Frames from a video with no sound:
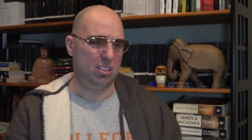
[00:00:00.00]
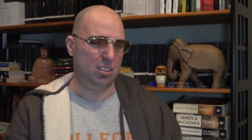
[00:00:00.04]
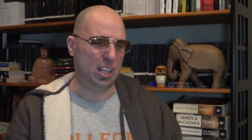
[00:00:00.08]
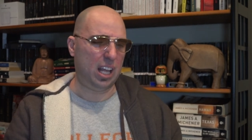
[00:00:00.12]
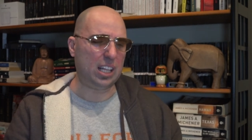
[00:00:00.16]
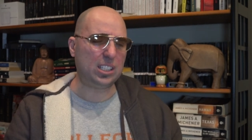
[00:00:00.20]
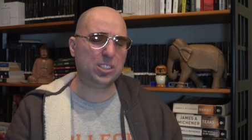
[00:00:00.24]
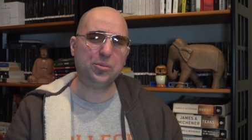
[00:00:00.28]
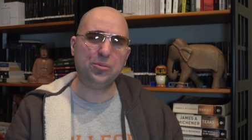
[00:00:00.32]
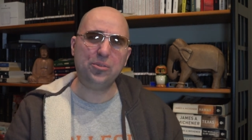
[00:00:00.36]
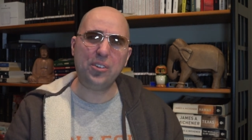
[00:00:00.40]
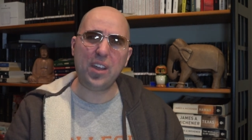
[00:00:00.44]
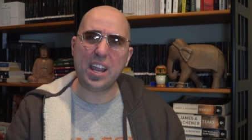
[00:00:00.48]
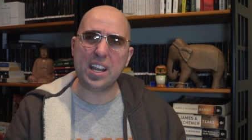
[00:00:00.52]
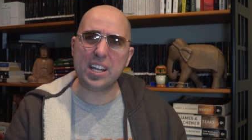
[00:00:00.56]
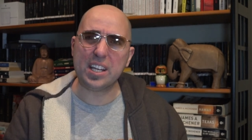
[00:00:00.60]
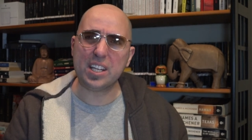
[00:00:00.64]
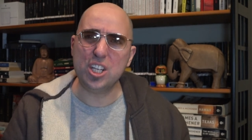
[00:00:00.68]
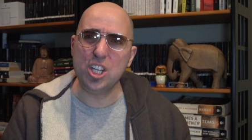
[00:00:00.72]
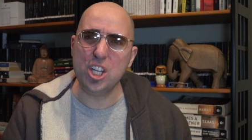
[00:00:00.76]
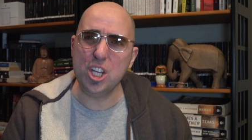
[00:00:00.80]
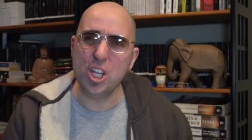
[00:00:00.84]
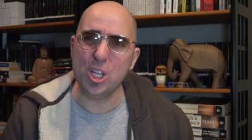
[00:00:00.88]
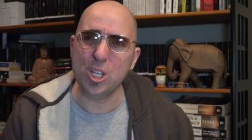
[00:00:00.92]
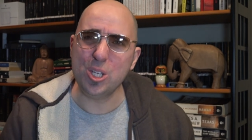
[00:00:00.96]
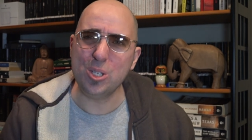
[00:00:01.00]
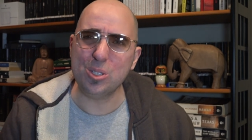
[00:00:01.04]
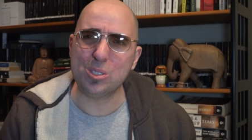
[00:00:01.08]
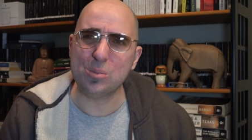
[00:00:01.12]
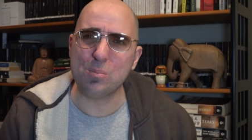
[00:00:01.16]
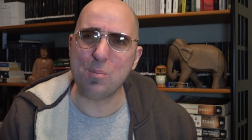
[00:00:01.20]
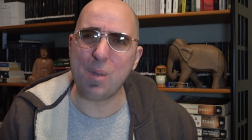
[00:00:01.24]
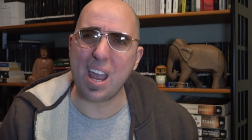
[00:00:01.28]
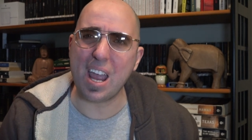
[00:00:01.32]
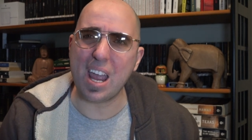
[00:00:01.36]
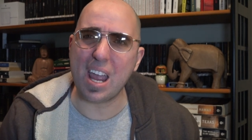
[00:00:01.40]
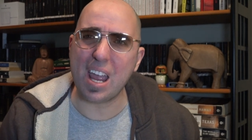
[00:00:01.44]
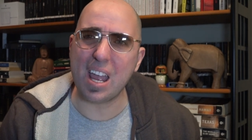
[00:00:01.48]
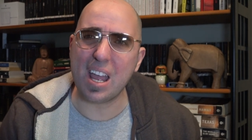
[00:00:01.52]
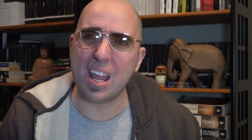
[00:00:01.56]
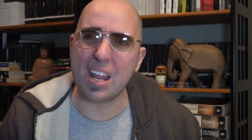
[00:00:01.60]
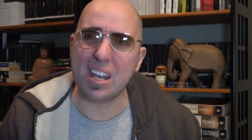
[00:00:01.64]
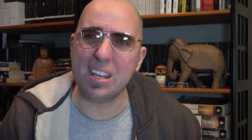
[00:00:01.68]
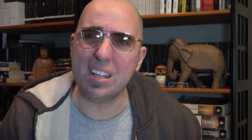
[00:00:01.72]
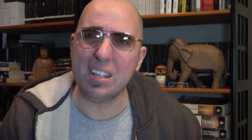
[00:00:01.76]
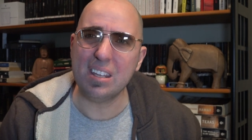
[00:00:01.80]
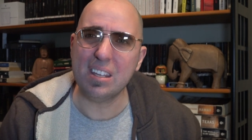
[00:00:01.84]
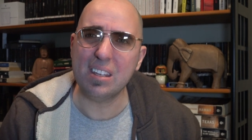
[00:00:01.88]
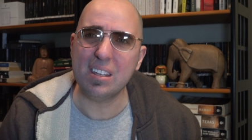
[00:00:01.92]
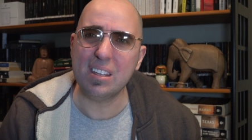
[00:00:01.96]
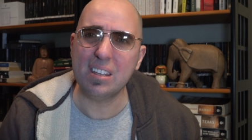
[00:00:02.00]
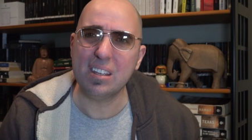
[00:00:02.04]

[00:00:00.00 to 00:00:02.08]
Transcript: That's fake news, man.